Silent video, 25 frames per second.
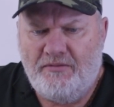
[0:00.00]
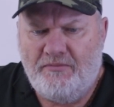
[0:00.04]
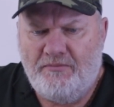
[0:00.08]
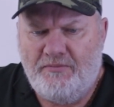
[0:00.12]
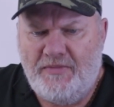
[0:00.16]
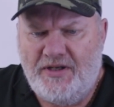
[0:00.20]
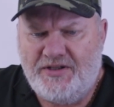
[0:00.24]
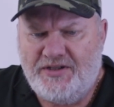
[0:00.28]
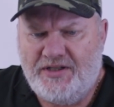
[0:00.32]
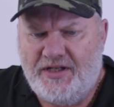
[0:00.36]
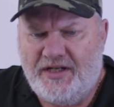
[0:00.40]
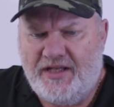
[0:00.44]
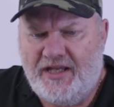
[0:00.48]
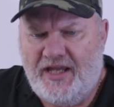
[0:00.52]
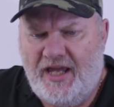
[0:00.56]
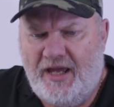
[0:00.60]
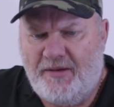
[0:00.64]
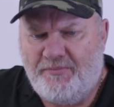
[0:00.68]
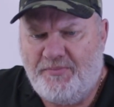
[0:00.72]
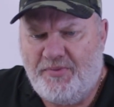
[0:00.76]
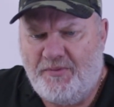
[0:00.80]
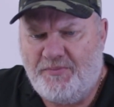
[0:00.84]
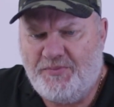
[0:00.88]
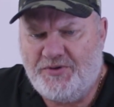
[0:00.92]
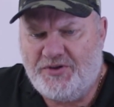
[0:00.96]
Measure the
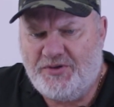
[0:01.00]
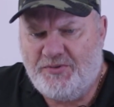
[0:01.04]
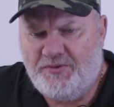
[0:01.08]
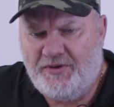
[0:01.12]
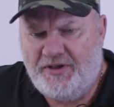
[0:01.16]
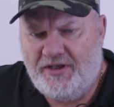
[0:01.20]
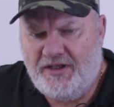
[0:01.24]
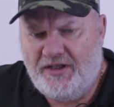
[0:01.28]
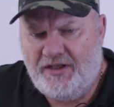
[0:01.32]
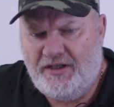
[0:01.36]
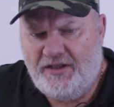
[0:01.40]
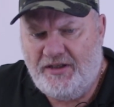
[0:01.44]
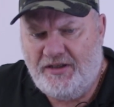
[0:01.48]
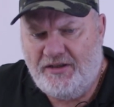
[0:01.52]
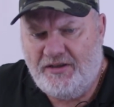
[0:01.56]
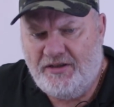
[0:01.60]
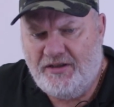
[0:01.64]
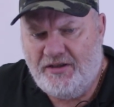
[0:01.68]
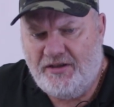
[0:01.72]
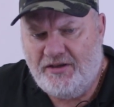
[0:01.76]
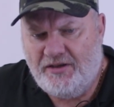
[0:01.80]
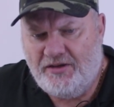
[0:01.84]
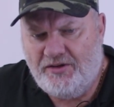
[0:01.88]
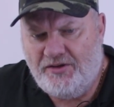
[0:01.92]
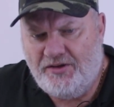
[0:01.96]
gap between
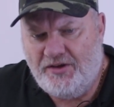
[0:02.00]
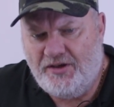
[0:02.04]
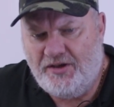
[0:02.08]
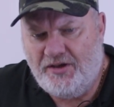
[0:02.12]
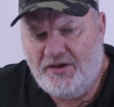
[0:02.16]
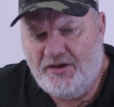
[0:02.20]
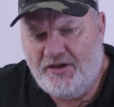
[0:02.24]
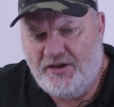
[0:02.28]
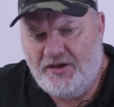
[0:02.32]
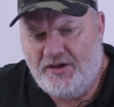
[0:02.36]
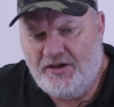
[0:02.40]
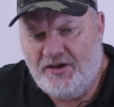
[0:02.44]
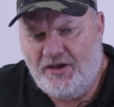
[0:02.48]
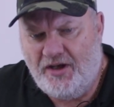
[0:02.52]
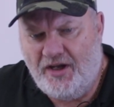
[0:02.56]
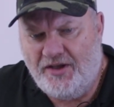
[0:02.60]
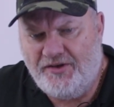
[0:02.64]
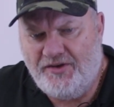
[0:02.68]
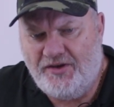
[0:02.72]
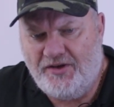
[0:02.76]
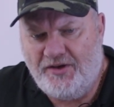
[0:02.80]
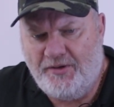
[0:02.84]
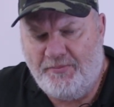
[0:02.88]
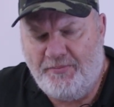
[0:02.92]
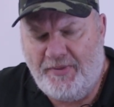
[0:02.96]

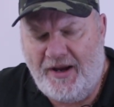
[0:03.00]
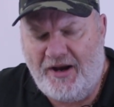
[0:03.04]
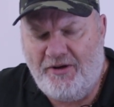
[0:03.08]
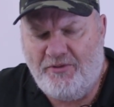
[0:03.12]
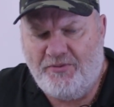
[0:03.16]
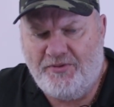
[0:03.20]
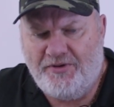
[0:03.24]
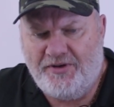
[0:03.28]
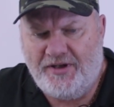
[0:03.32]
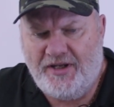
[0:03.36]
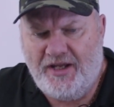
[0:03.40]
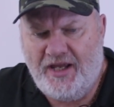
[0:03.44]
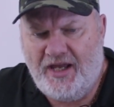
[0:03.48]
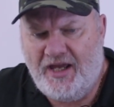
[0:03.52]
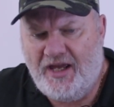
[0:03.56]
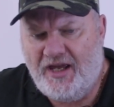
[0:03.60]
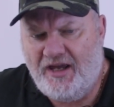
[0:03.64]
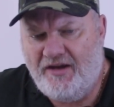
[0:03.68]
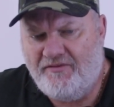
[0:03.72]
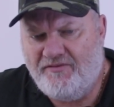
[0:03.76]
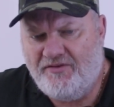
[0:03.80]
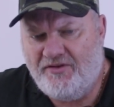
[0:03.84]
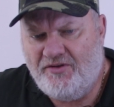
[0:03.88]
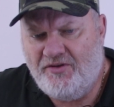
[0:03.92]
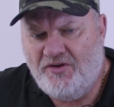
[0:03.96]
either the barrel that you
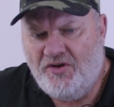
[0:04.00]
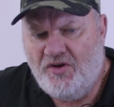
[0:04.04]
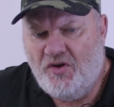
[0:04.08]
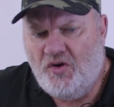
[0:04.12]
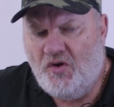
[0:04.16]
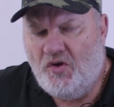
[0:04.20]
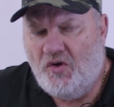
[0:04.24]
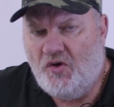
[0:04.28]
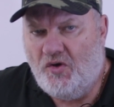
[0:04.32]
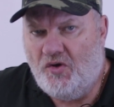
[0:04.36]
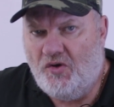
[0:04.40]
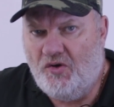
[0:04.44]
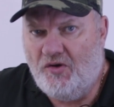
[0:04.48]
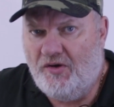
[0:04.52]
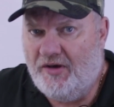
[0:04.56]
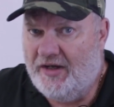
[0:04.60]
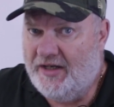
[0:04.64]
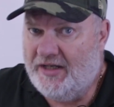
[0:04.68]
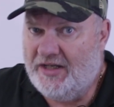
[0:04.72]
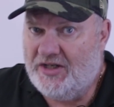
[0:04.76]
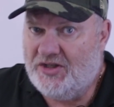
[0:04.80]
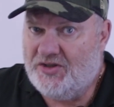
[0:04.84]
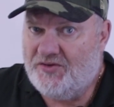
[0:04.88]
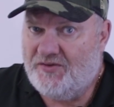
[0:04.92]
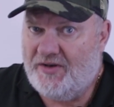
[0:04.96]
have or
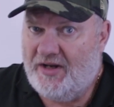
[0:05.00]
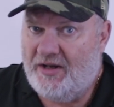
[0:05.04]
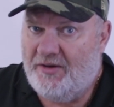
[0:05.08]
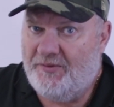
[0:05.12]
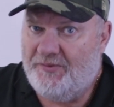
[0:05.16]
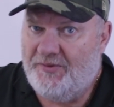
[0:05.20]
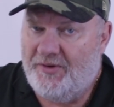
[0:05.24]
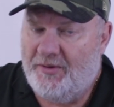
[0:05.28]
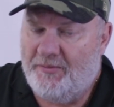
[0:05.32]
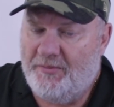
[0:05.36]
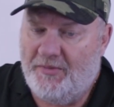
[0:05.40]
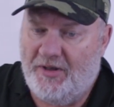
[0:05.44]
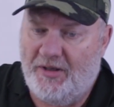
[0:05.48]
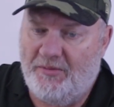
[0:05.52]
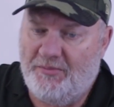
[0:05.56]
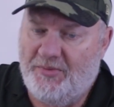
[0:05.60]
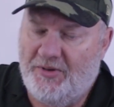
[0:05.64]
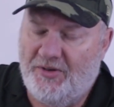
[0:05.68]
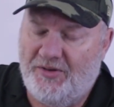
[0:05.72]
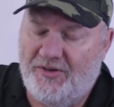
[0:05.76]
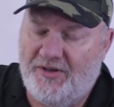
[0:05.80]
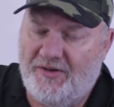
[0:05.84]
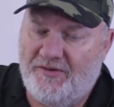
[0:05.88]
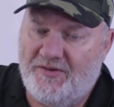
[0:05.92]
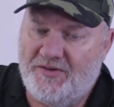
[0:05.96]
any shroud that might
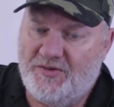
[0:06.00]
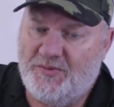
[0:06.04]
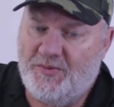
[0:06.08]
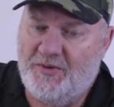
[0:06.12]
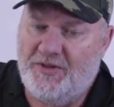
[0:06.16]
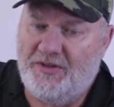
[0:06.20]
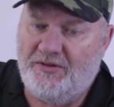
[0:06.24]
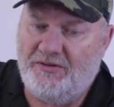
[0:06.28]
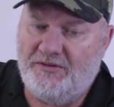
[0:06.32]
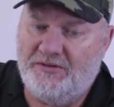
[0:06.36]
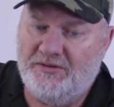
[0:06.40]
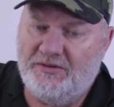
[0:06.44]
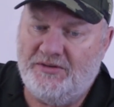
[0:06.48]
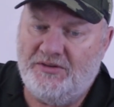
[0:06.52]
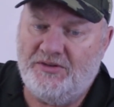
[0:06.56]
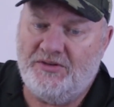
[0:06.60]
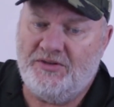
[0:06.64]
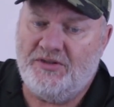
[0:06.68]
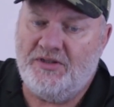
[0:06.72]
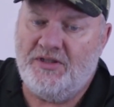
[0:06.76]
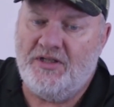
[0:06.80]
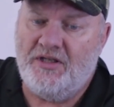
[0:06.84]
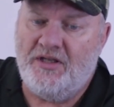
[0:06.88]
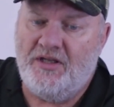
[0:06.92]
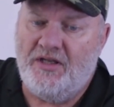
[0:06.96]
be on there as well.
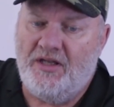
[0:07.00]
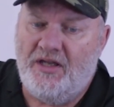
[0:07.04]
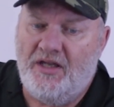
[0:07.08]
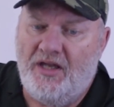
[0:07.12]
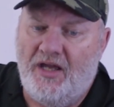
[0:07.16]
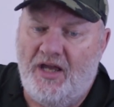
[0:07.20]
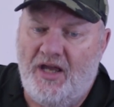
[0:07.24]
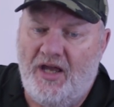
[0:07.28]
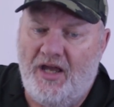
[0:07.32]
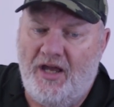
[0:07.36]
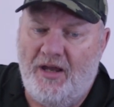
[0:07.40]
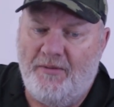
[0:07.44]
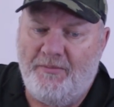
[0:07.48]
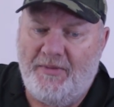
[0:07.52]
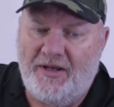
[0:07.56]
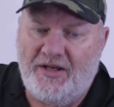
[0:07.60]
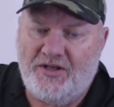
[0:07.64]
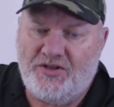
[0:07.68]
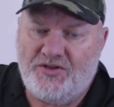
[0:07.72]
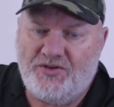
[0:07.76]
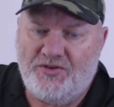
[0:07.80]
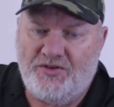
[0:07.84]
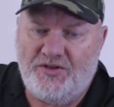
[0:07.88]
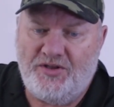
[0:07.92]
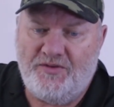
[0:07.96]
And
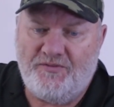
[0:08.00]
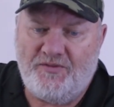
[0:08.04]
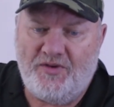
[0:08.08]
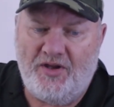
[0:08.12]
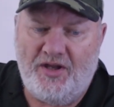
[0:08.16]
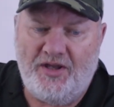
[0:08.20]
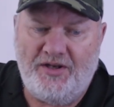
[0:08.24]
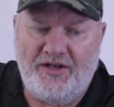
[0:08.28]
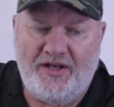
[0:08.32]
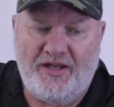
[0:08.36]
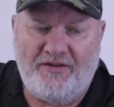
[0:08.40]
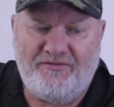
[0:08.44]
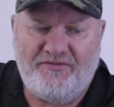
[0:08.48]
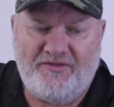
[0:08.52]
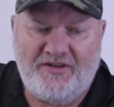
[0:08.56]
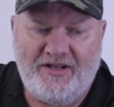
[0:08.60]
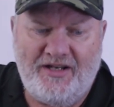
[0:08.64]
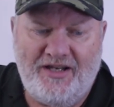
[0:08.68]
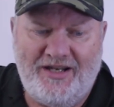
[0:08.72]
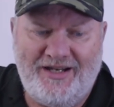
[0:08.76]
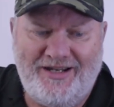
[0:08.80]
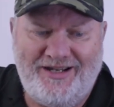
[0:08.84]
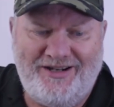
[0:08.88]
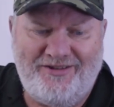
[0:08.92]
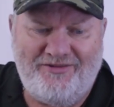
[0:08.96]
make sure you've got enough
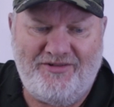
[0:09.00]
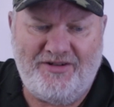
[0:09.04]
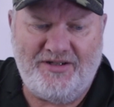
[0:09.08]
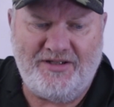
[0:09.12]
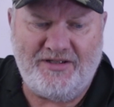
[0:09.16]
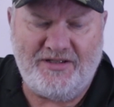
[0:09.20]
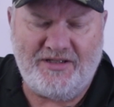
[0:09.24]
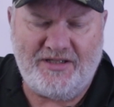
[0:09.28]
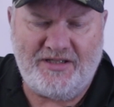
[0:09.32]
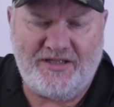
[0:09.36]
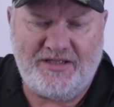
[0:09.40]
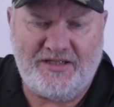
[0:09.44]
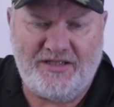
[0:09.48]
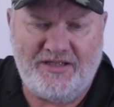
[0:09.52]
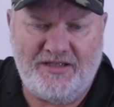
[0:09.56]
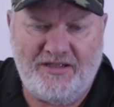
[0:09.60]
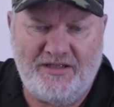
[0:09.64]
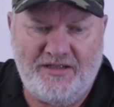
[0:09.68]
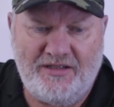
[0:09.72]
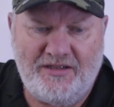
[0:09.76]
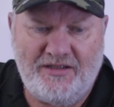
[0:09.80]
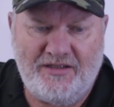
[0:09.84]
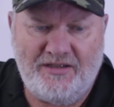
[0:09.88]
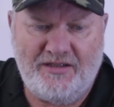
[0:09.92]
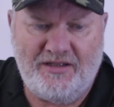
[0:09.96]
clearance
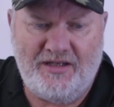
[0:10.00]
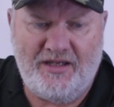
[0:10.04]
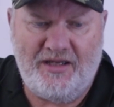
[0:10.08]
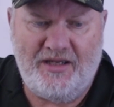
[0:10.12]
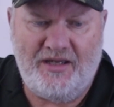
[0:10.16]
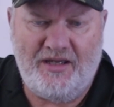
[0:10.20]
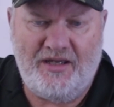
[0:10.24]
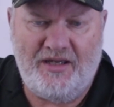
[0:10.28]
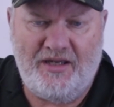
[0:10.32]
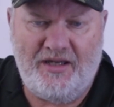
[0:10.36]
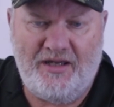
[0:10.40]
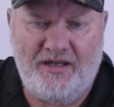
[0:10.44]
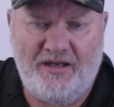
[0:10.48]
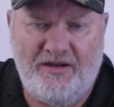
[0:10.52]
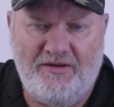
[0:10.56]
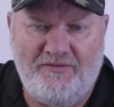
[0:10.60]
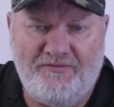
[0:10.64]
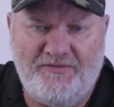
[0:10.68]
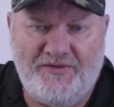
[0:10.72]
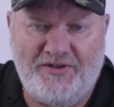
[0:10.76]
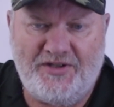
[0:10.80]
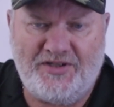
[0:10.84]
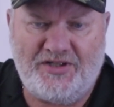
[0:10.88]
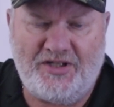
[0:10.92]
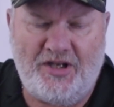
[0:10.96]

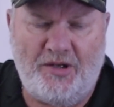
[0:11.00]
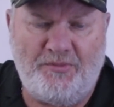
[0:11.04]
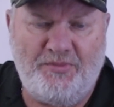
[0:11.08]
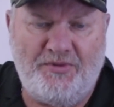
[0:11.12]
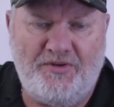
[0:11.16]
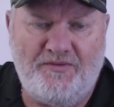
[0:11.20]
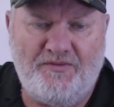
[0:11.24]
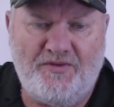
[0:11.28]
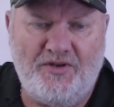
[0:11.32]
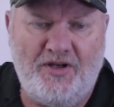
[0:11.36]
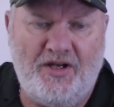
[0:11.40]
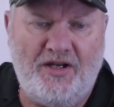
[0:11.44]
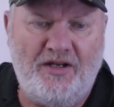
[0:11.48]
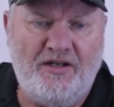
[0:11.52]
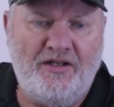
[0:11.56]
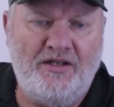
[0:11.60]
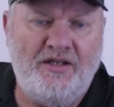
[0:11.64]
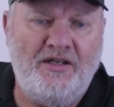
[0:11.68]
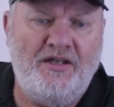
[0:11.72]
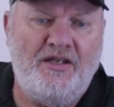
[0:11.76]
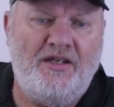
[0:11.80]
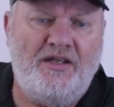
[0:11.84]
for the scope you've got.